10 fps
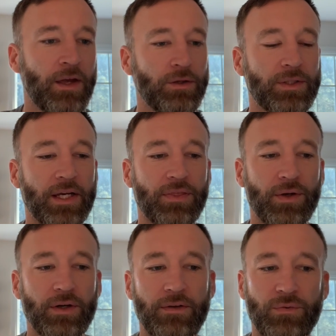You take a
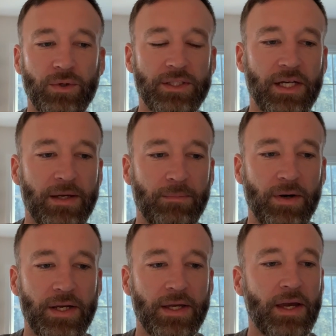30 to 40 second
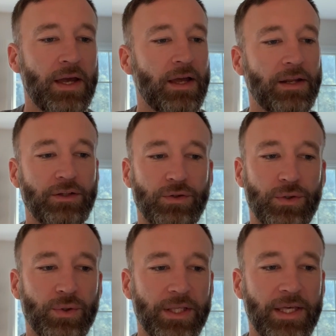break and then you
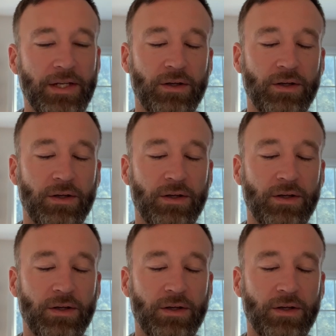do it again.